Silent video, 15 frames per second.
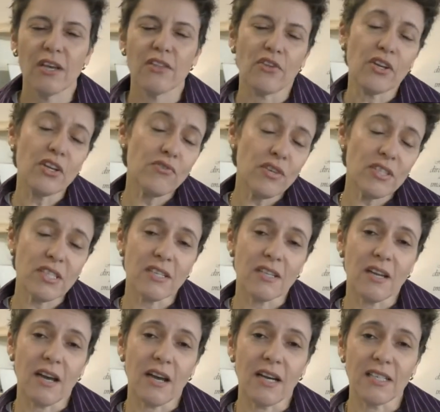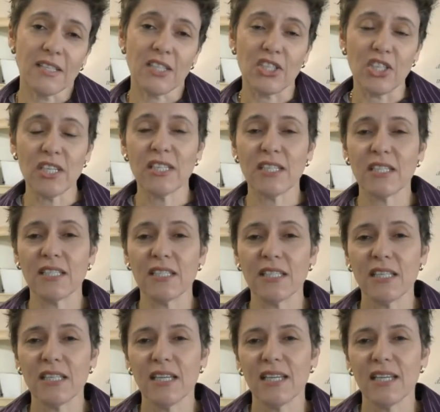The only reason I suggest this